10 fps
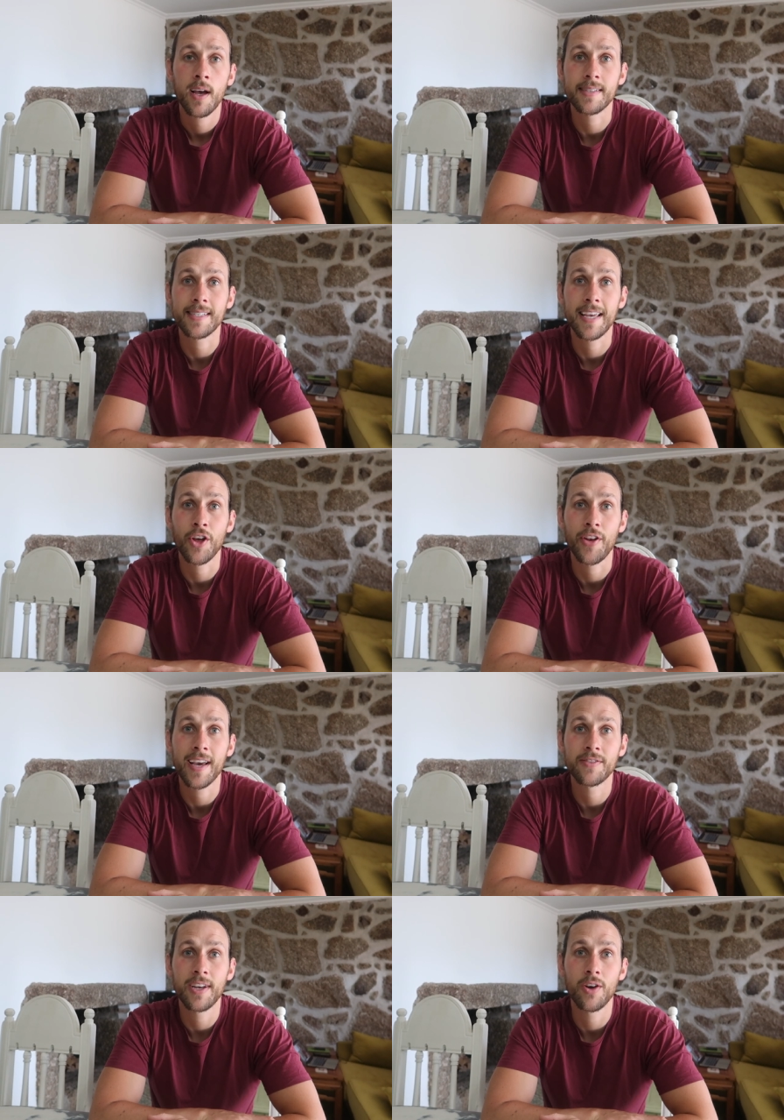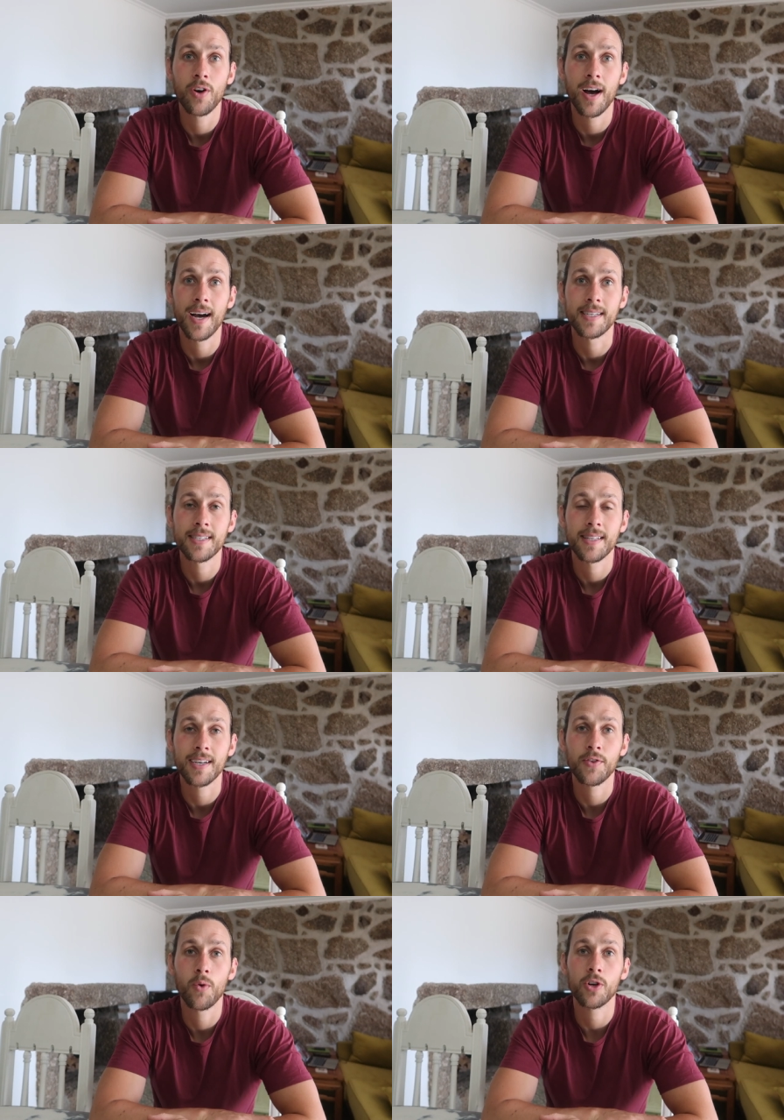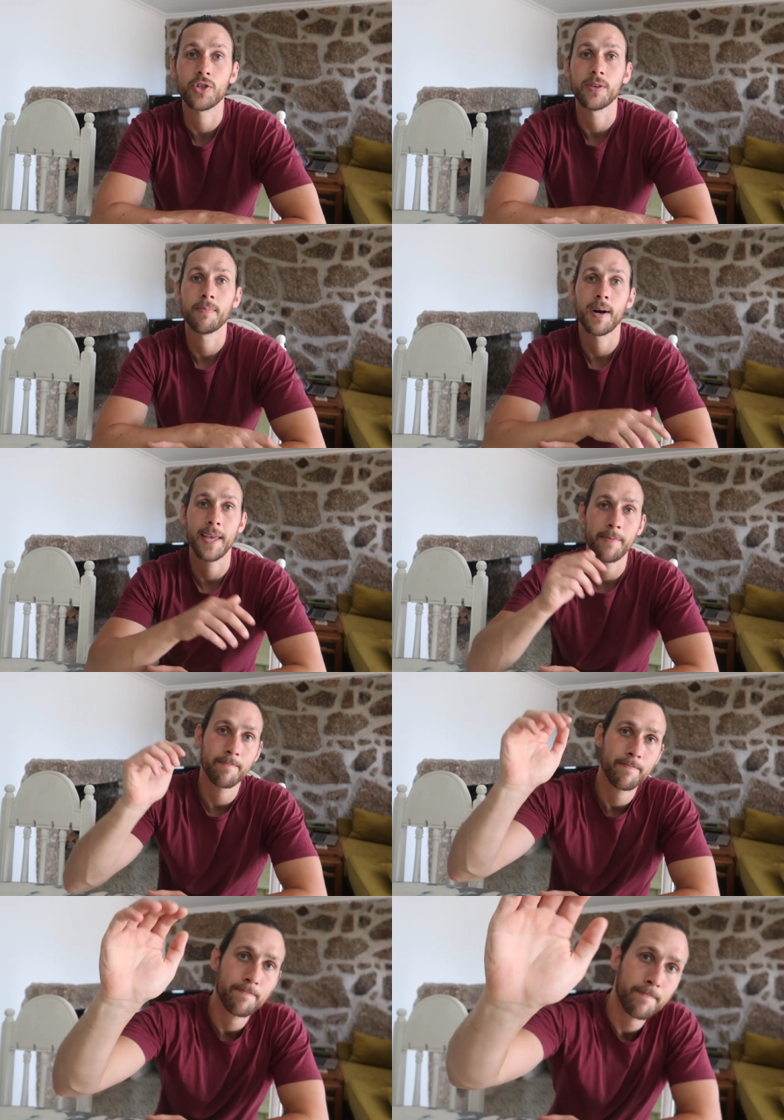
I'll see you on the next video, guys. Thanks for watching. Bye.